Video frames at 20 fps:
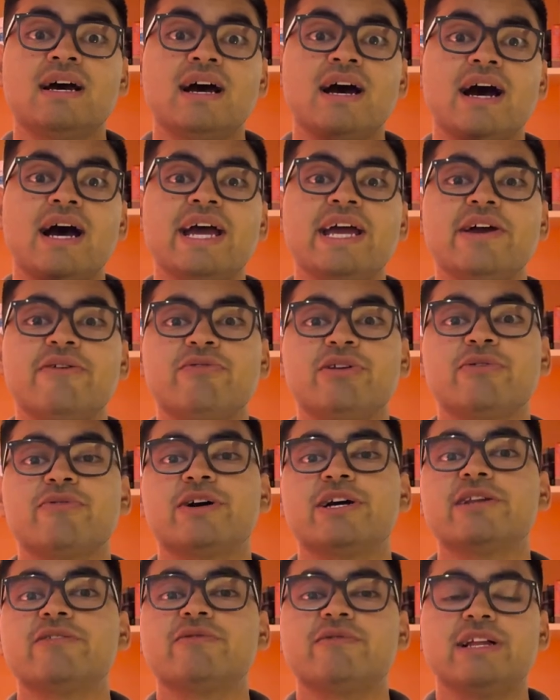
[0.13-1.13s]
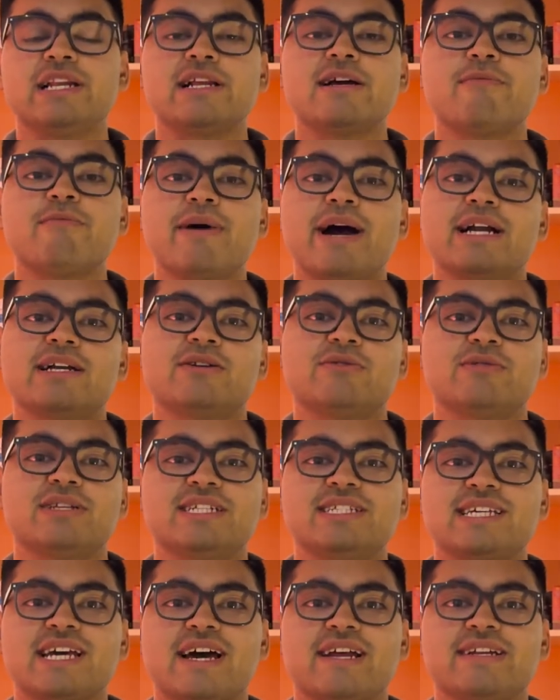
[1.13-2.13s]
Hi everyone, welcome back to the
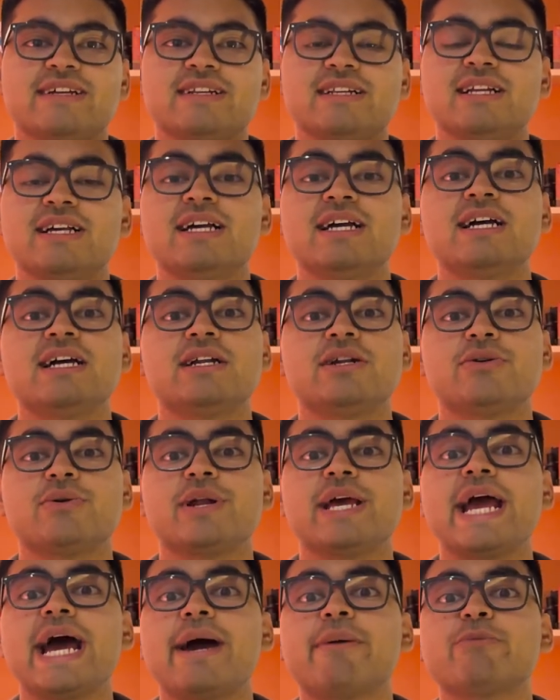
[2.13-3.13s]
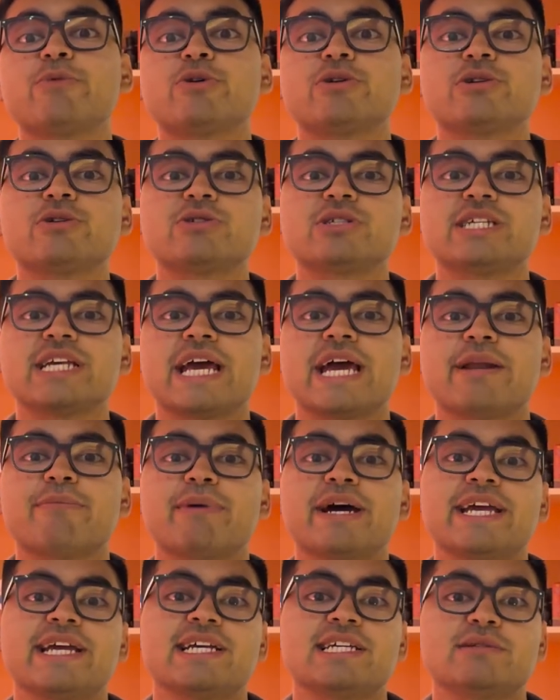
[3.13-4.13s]
channel. Today I am going to share
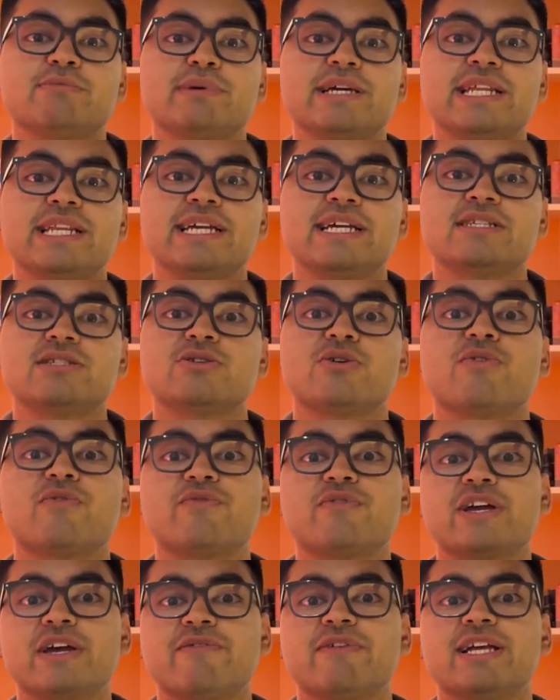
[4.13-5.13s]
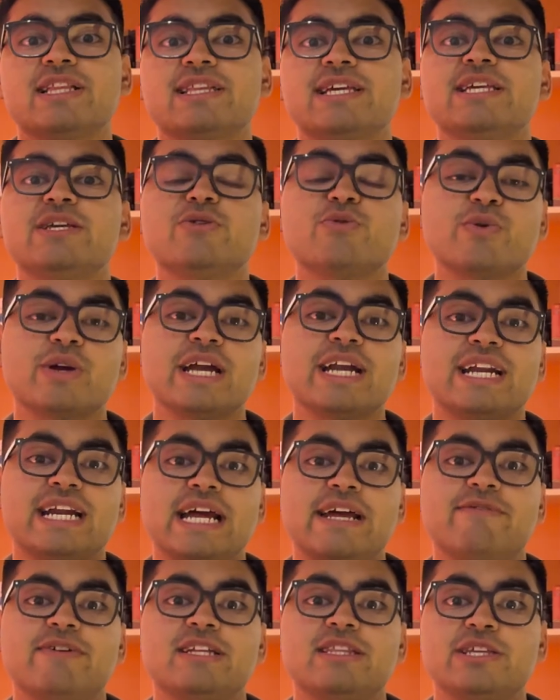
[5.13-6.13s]
my experience of giving the UK
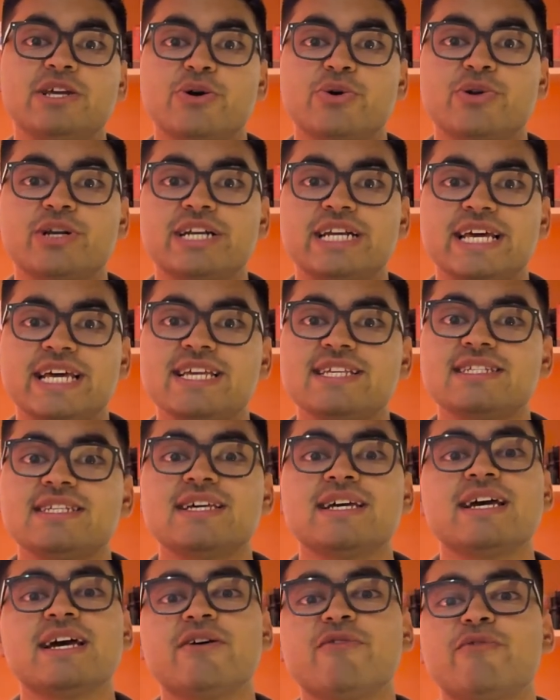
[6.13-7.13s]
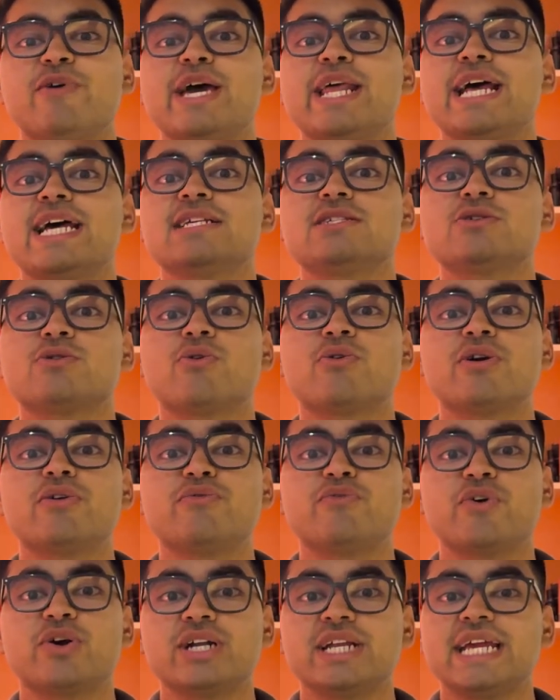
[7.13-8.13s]
driving theory test where I scored
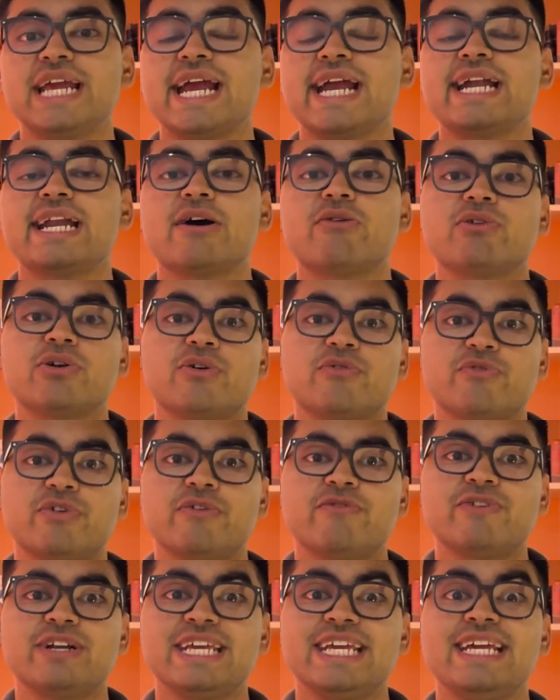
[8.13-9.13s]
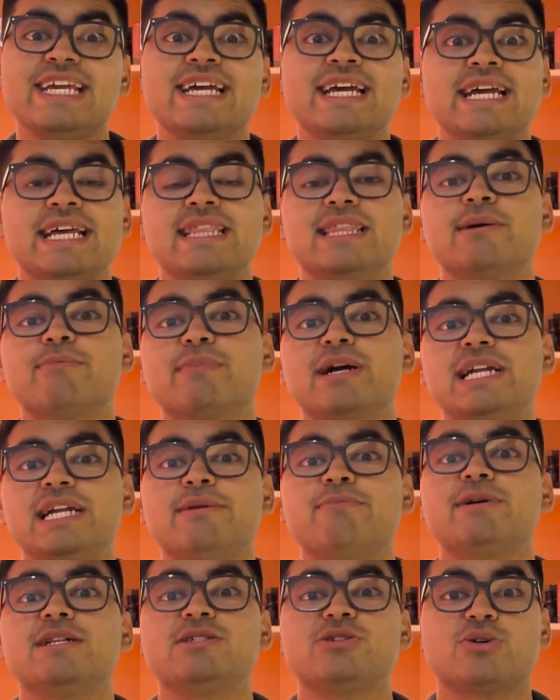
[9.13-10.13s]
48 out of 50 in the
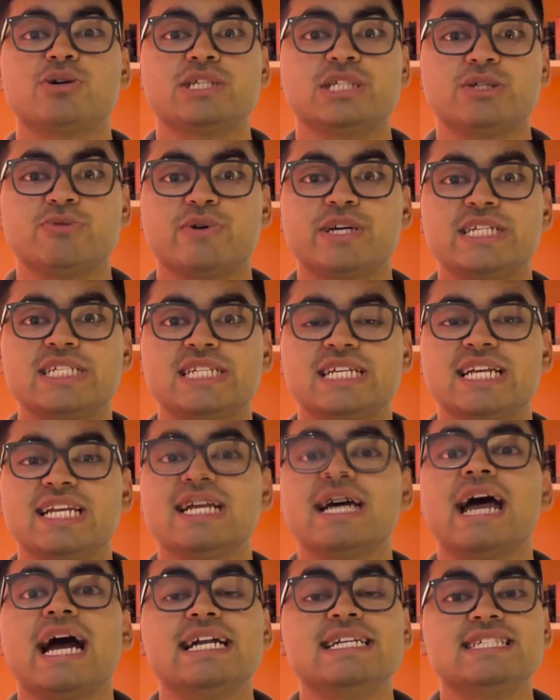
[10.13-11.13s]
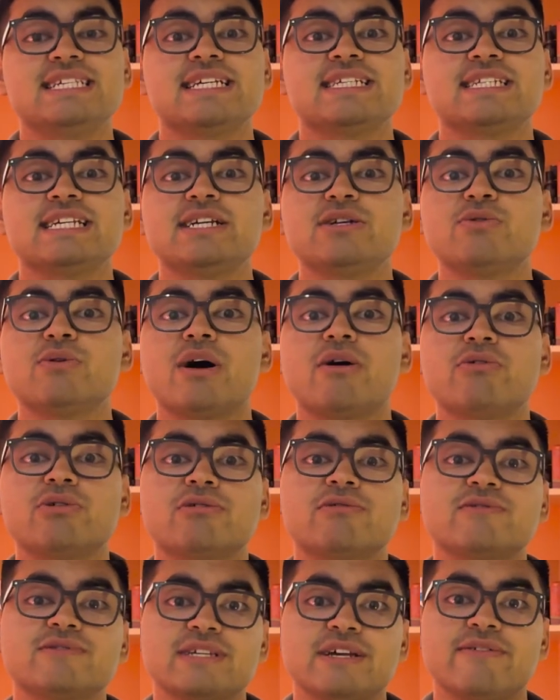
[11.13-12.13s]
multiple choice question and 62 out
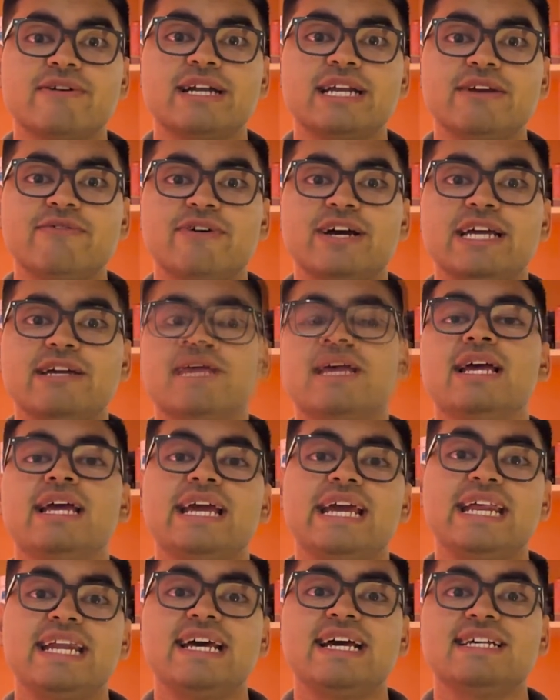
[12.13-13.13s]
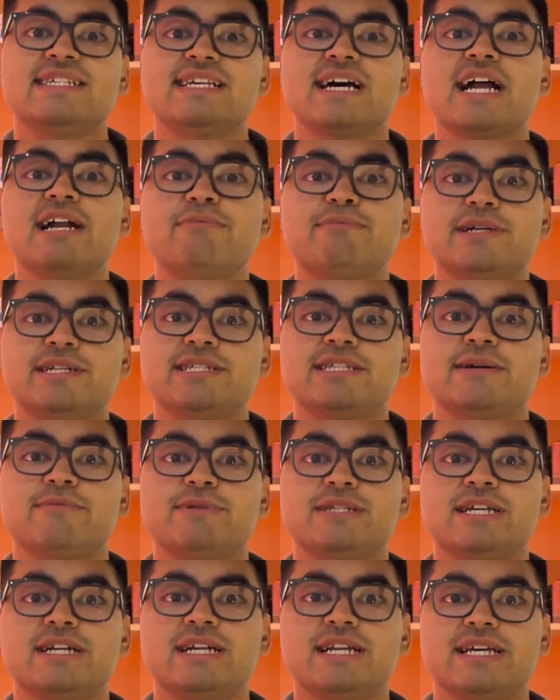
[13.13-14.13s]
of 75 in hazard
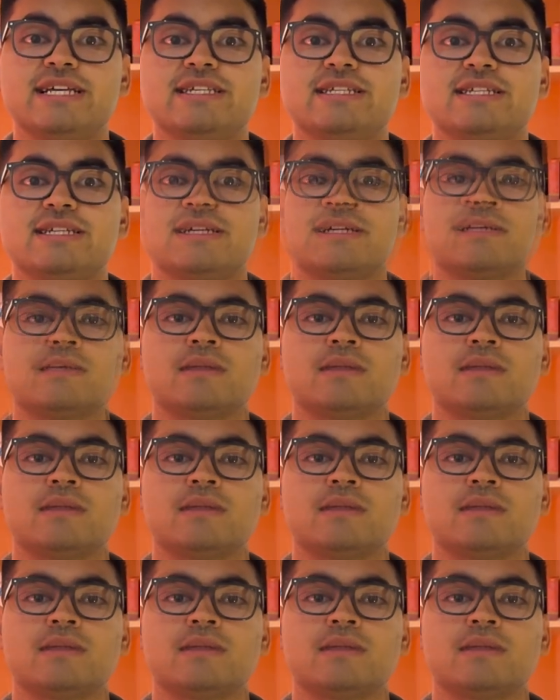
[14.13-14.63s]
perception test.